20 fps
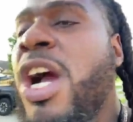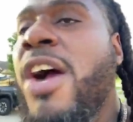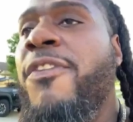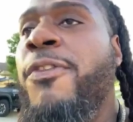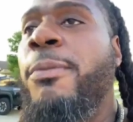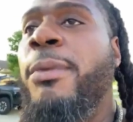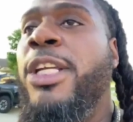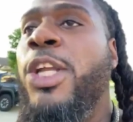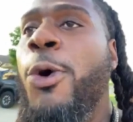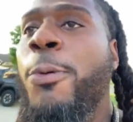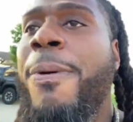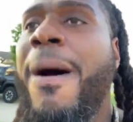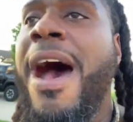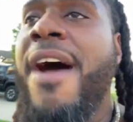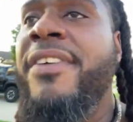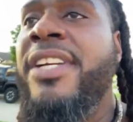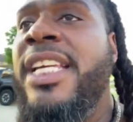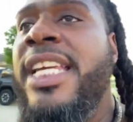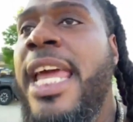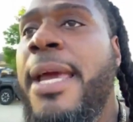from a low
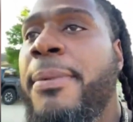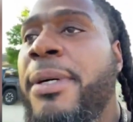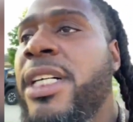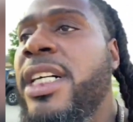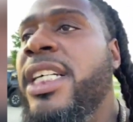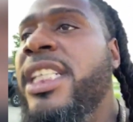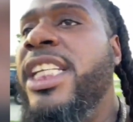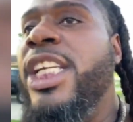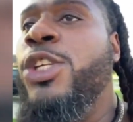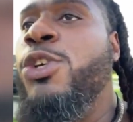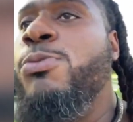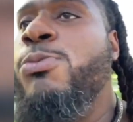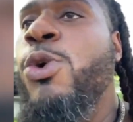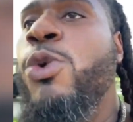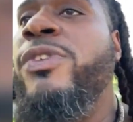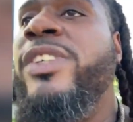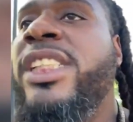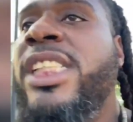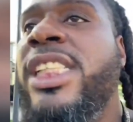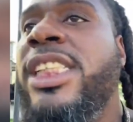poverty neighborhood and then you move
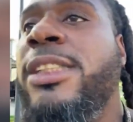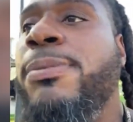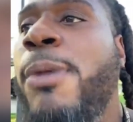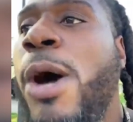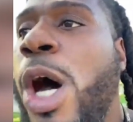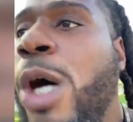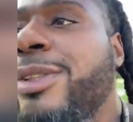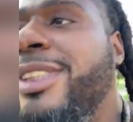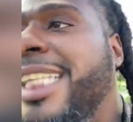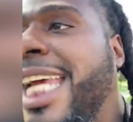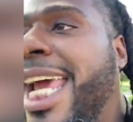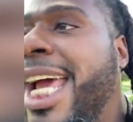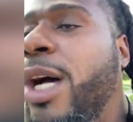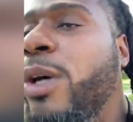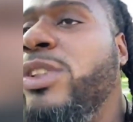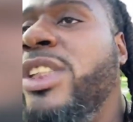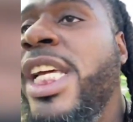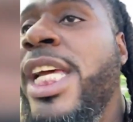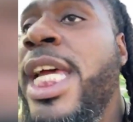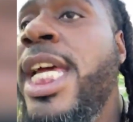into the small towns,
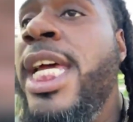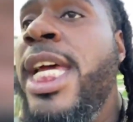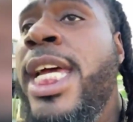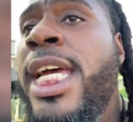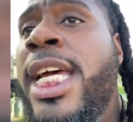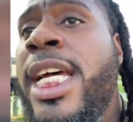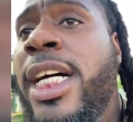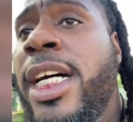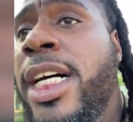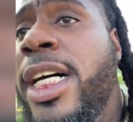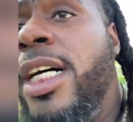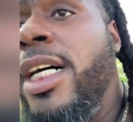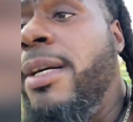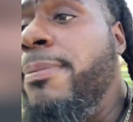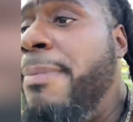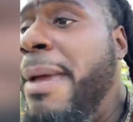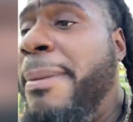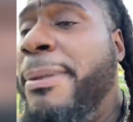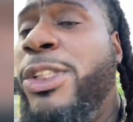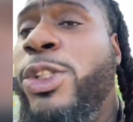
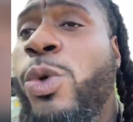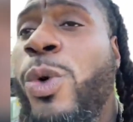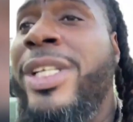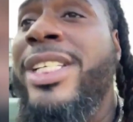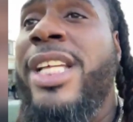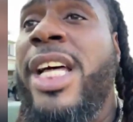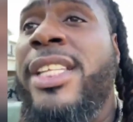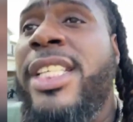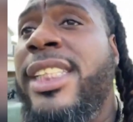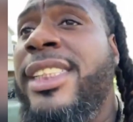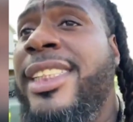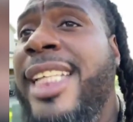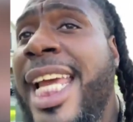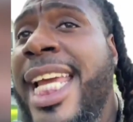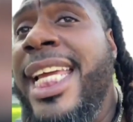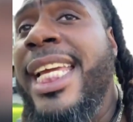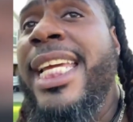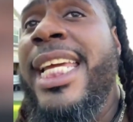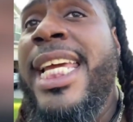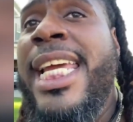maybe to another state,
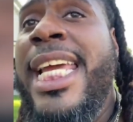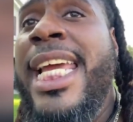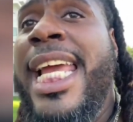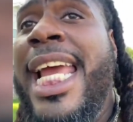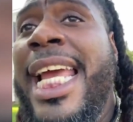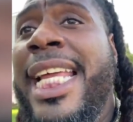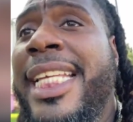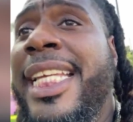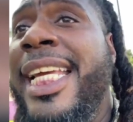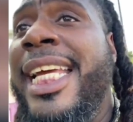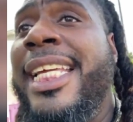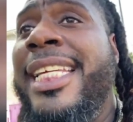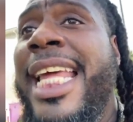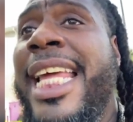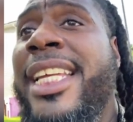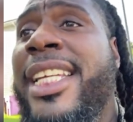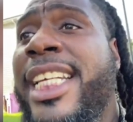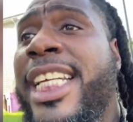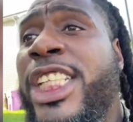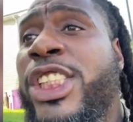and then they
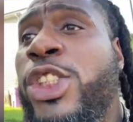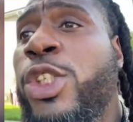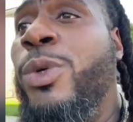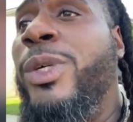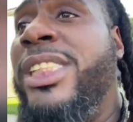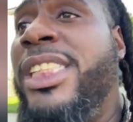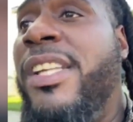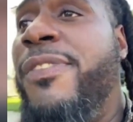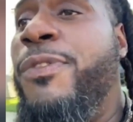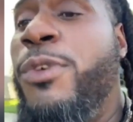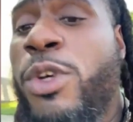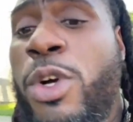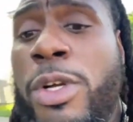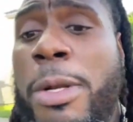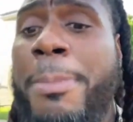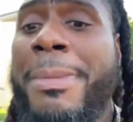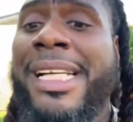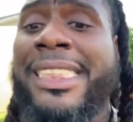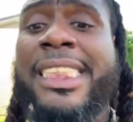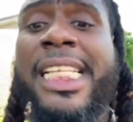look at you as if you're going to
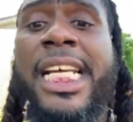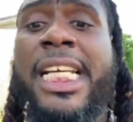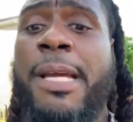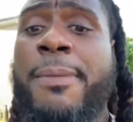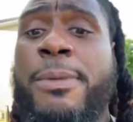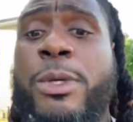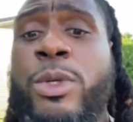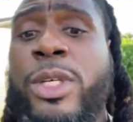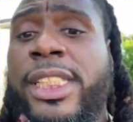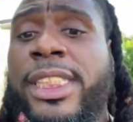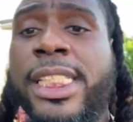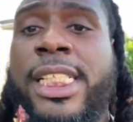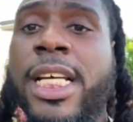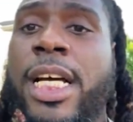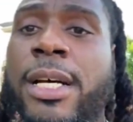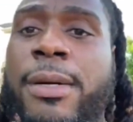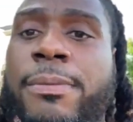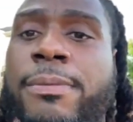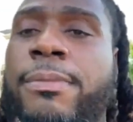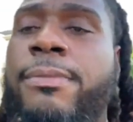mess their community up.
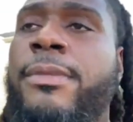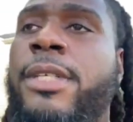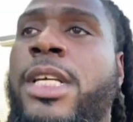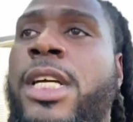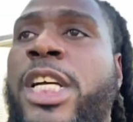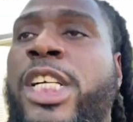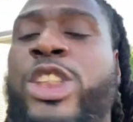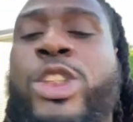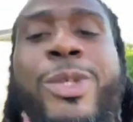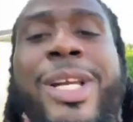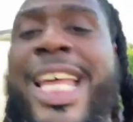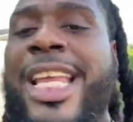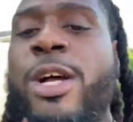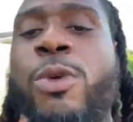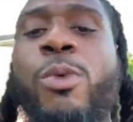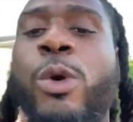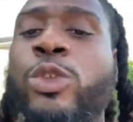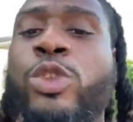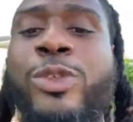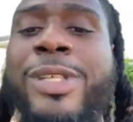So they don't
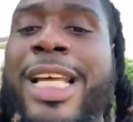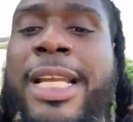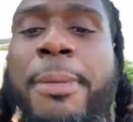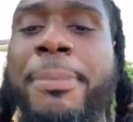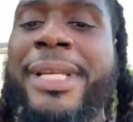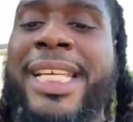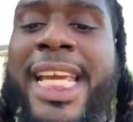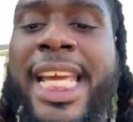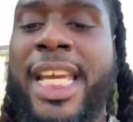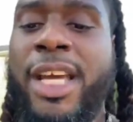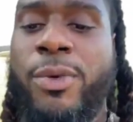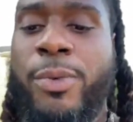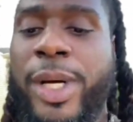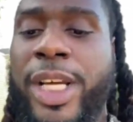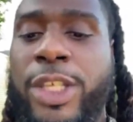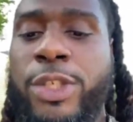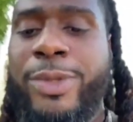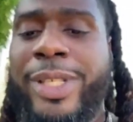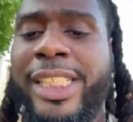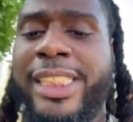want you there to begin with.
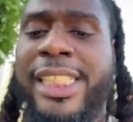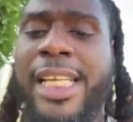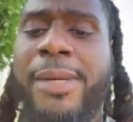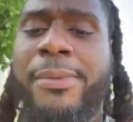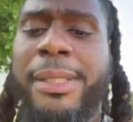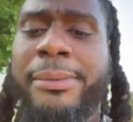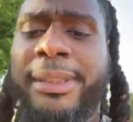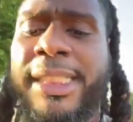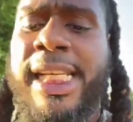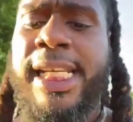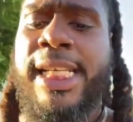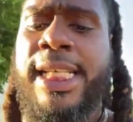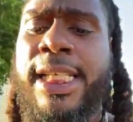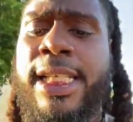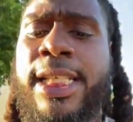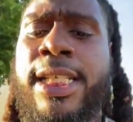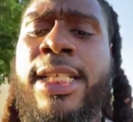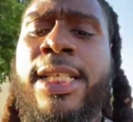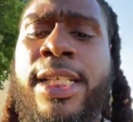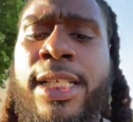You understand what I'm saying?
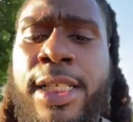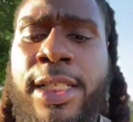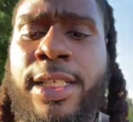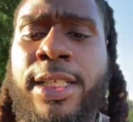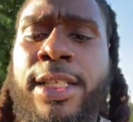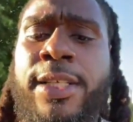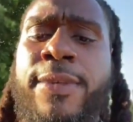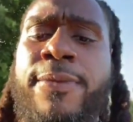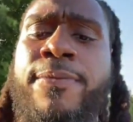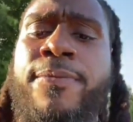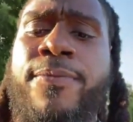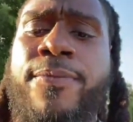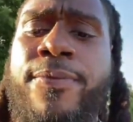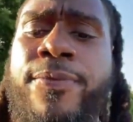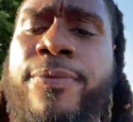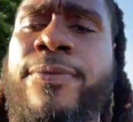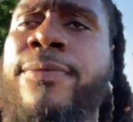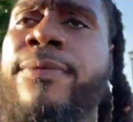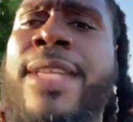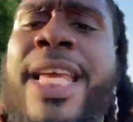
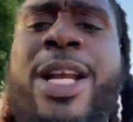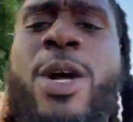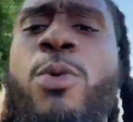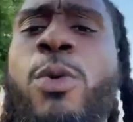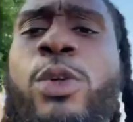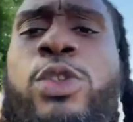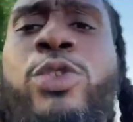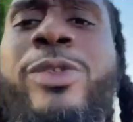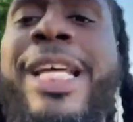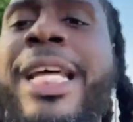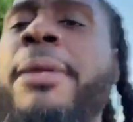They don't want you there to